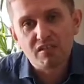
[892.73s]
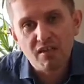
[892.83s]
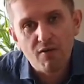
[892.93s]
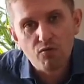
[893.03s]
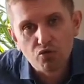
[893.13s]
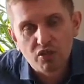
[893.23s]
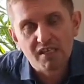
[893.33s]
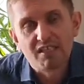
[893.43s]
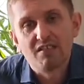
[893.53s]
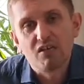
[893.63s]
They cannot
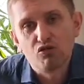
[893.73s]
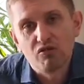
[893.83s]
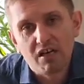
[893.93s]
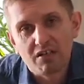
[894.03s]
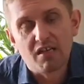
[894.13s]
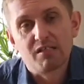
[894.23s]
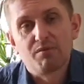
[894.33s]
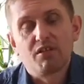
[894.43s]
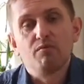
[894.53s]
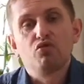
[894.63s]
work as a remote.
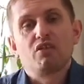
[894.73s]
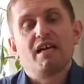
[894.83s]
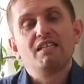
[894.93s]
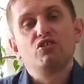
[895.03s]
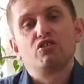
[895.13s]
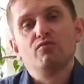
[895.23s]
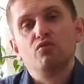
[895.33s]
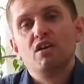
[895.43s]
Constantly